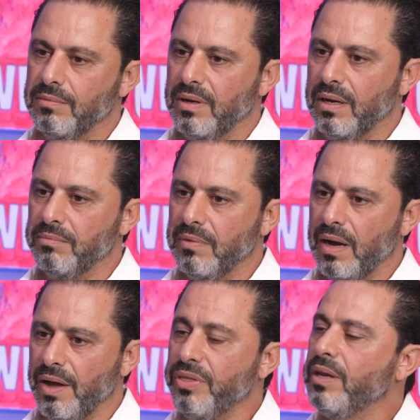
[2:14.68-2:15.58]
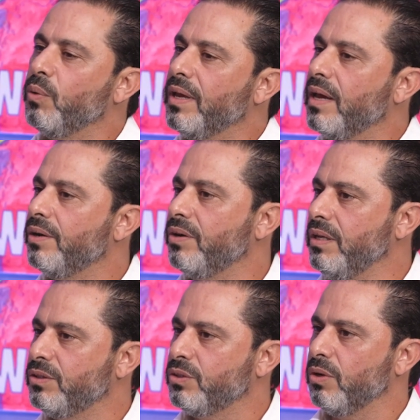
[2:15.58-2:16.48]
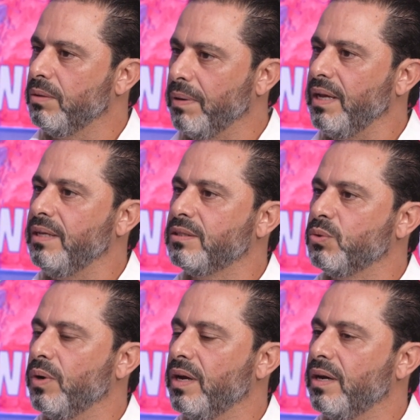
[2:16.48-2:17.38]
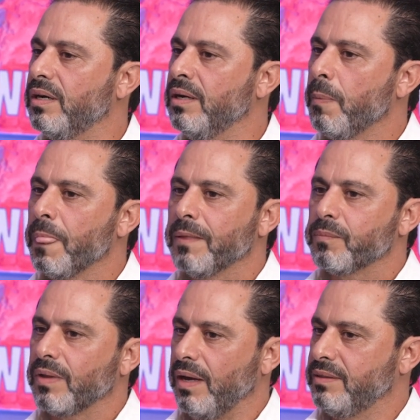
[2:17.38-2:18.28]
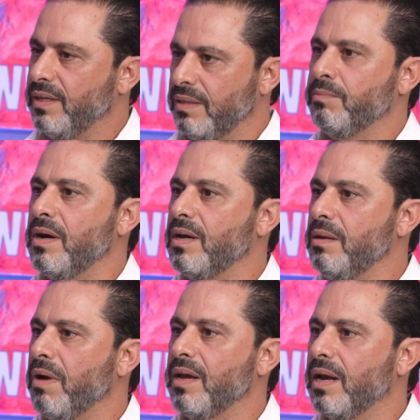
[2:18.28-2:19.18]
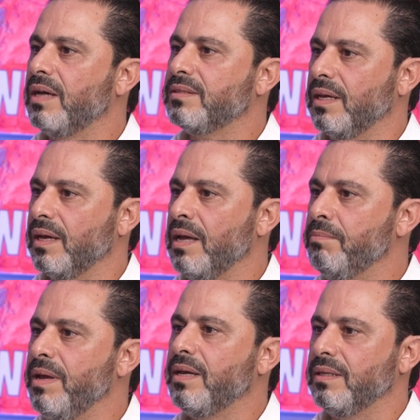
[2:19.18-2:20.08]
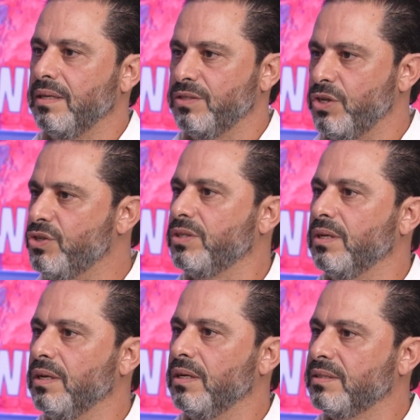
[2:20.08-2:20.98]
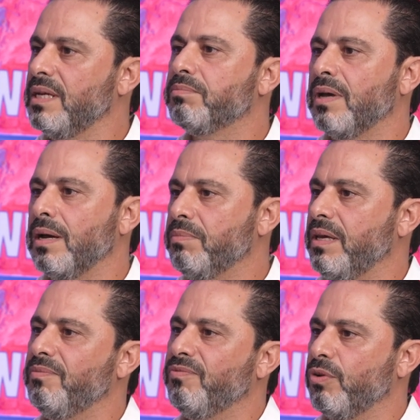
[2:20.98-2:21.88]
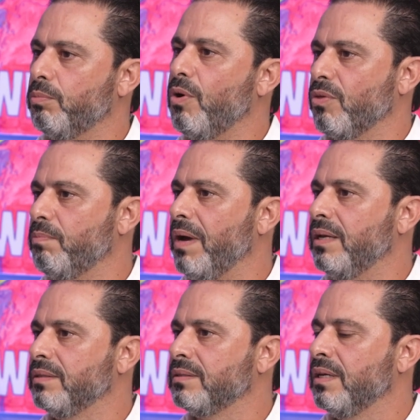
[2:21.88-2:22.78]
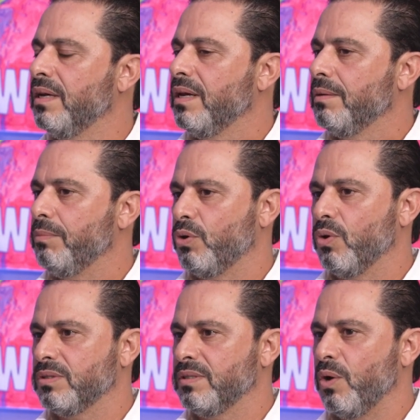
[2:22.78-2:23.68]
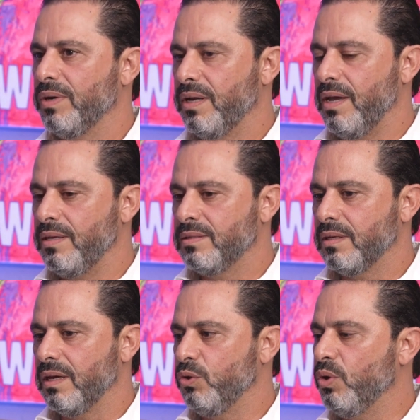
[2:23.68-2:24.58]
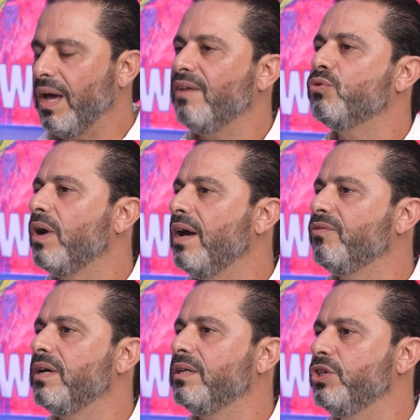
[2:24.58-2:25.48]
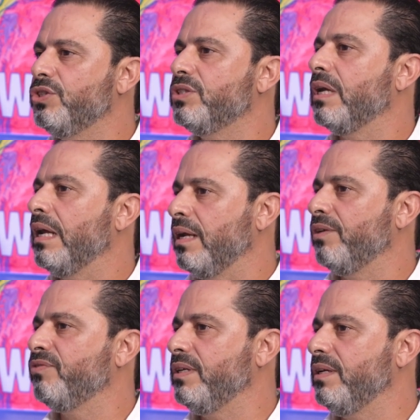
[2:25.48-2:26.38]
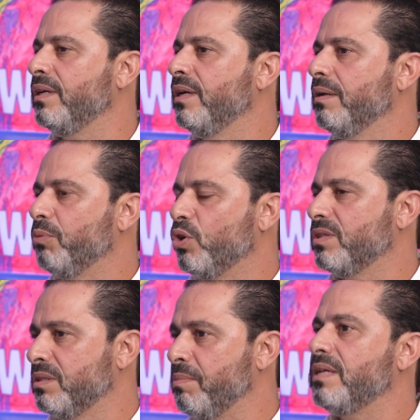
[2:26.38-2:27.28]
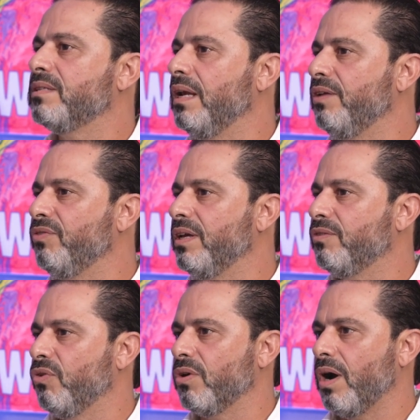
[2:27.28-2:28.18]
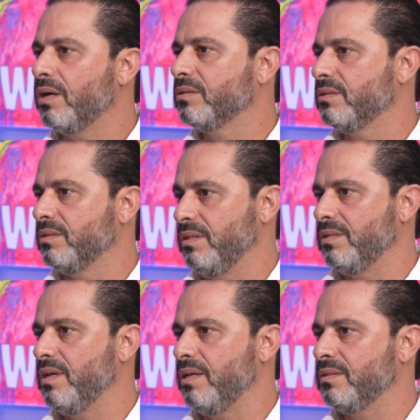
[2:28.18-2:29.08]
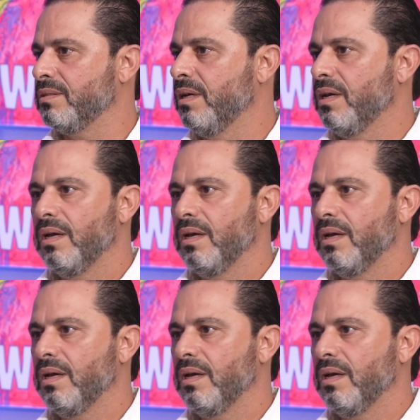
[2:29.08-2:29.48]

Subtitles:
I think we're gonna reach to a place where I take my classic and make it as digital, at the same time keep for both balance. Because nowadays, you have to have a digital NFT because it makes a living for artists these days.